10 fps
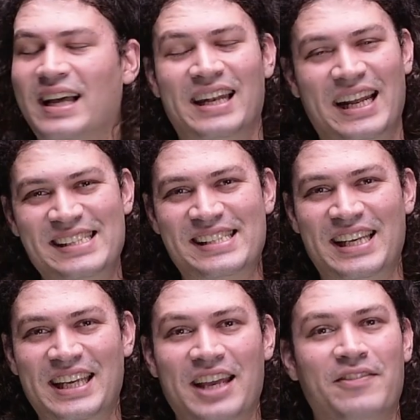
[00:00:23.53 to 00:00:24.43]
Let's
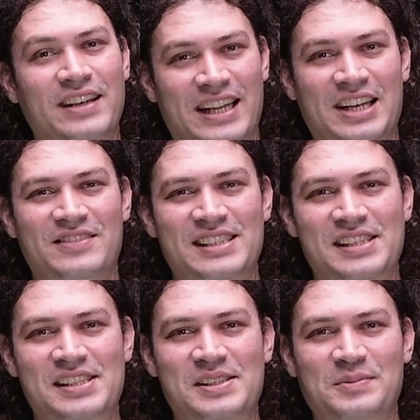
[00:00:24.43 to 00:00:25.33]
see if it delivers.